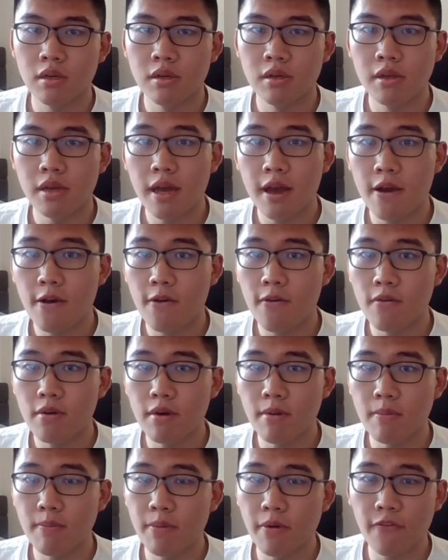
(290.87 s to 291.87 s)
Now,
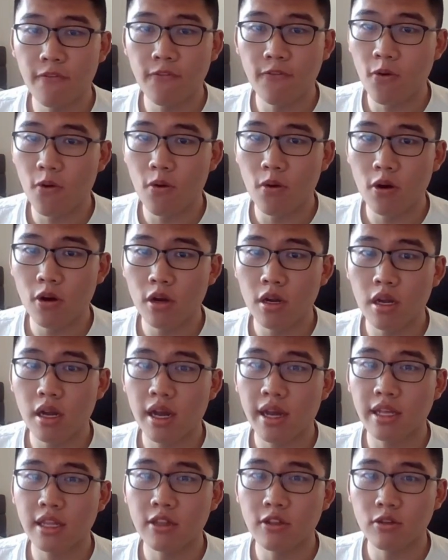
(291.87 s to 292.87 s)
before
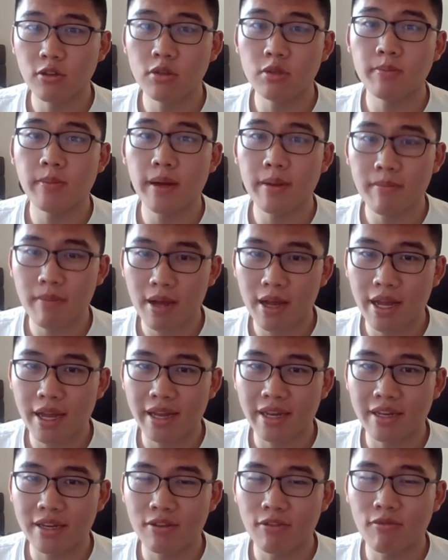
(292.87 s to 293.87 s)
I lose my
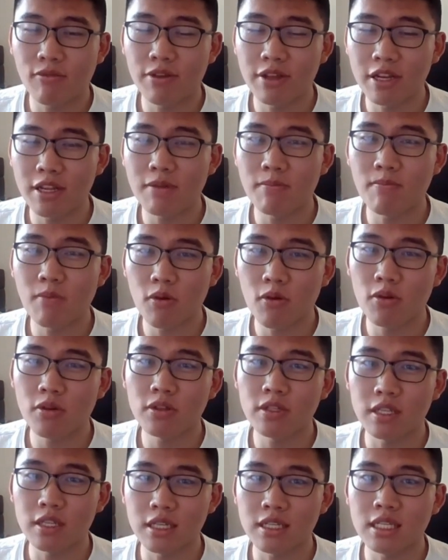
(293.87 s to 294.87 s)
mind reading more
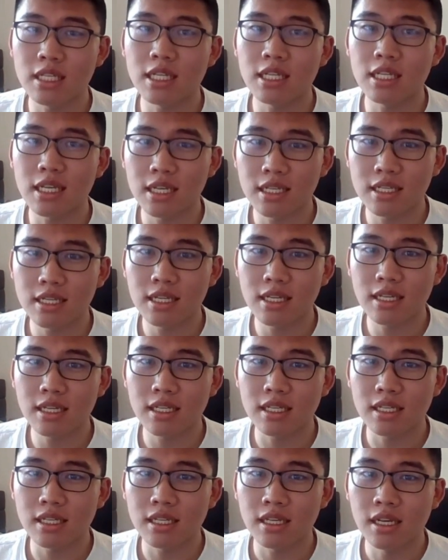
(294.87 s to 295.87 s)
of these
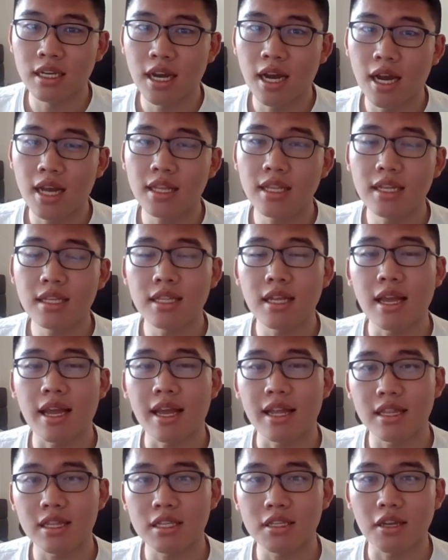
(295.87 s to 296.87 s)
statistics, I'd like to
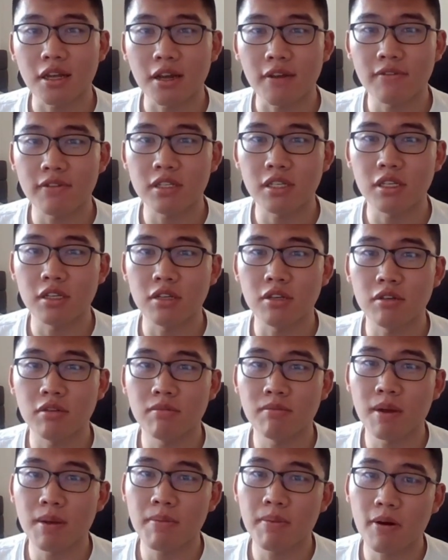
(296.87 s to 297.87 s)
hand this off to
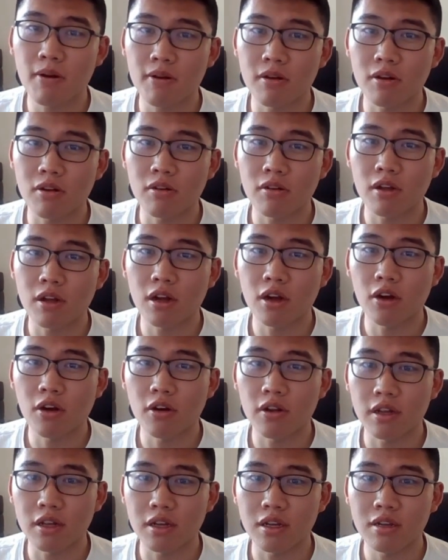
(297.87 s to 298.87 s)
my partner,
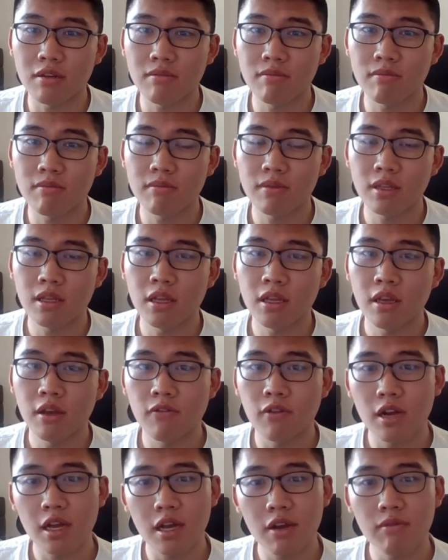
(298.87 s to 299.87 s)
Aryan.
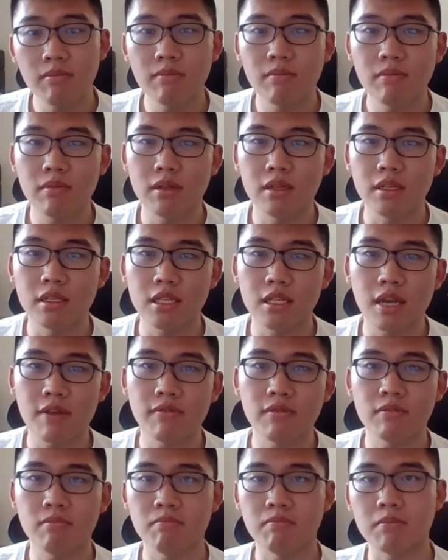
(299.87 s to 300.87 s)
For now, this is
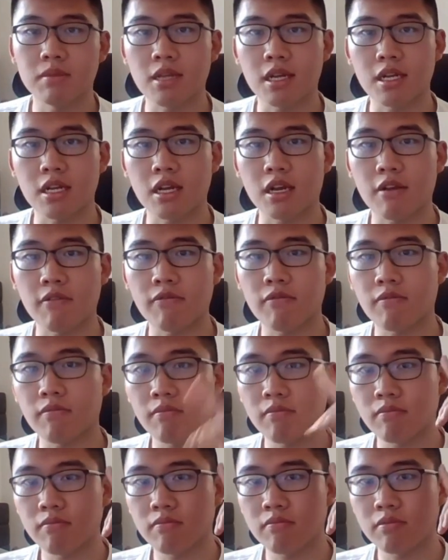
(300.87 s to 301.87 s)
Kevin signing off.
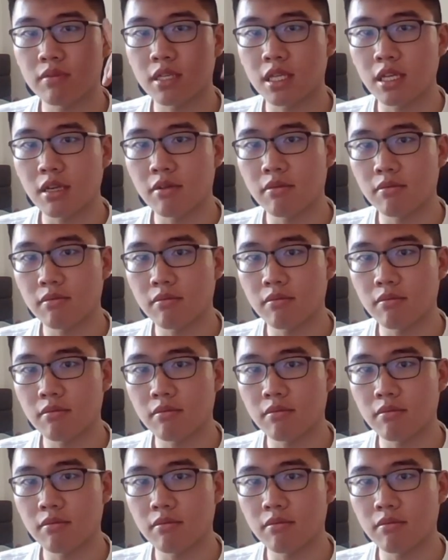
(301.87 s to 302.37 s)
See ya.